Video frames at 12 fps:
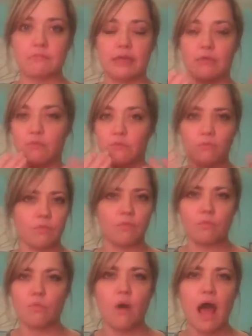Like,
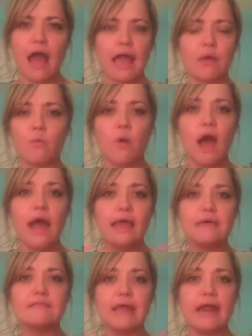why? Why
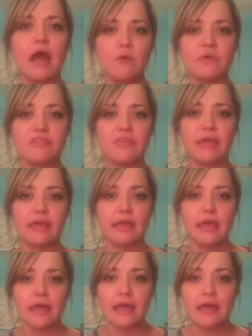is that how we think?